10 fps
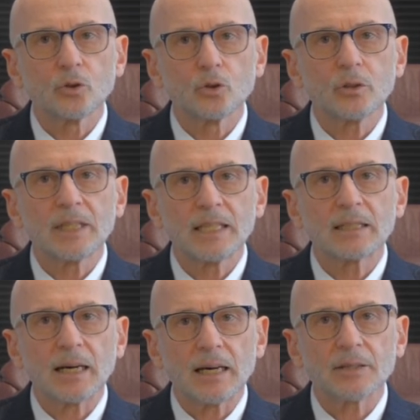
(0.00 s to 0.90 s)
you need
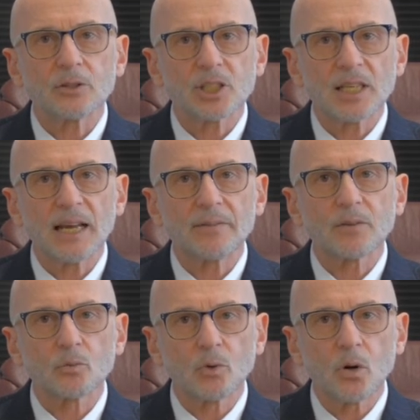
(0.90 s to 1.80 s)
to understand
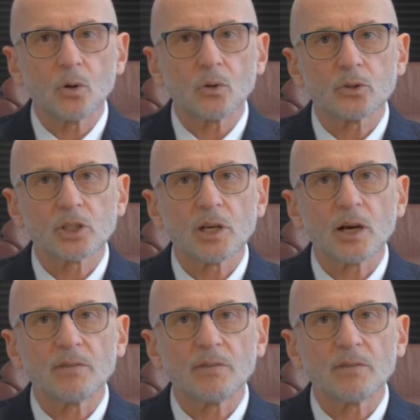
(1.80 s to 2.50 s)
the roles